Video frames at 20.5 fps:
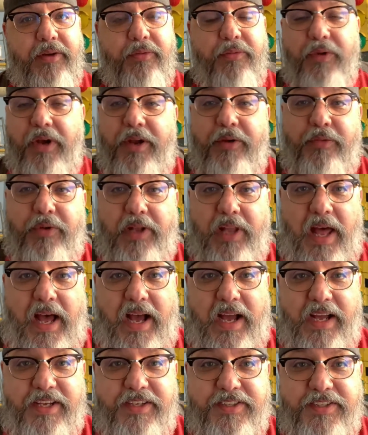
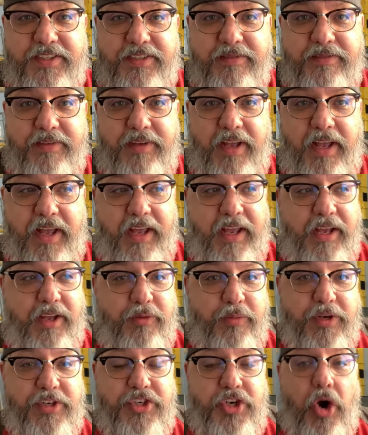relax
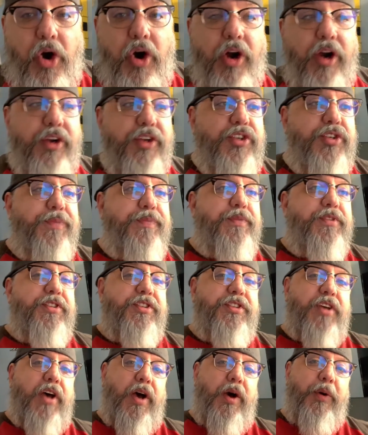and recharge.
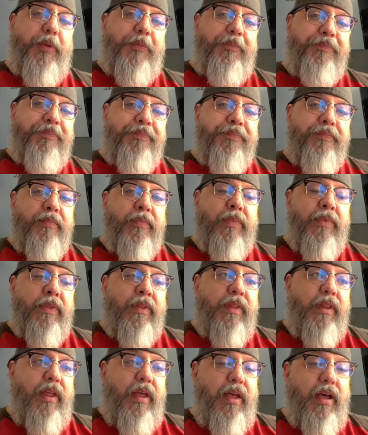So
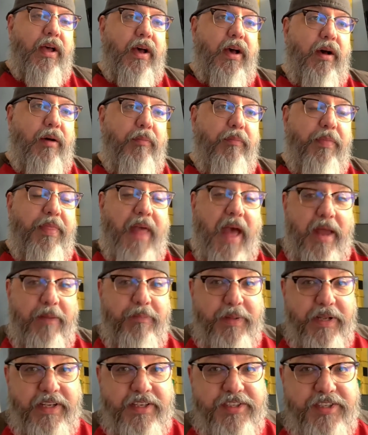that
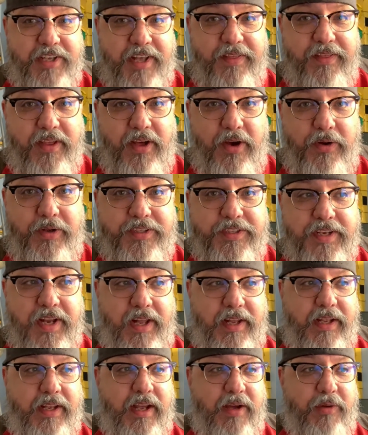being said, though, it's
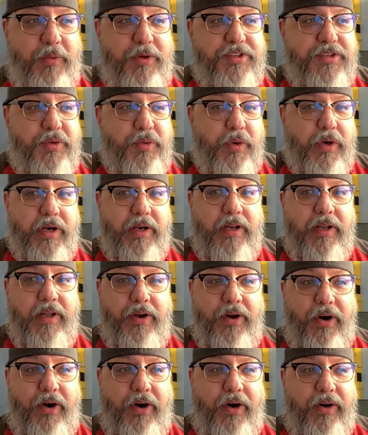not like I wasn't working at
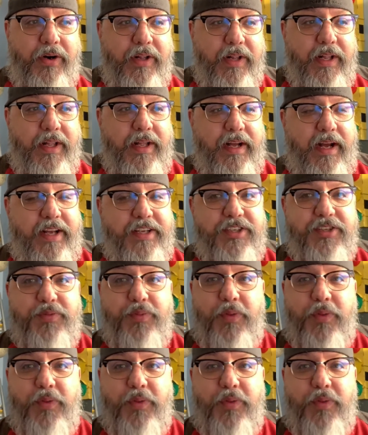all. I just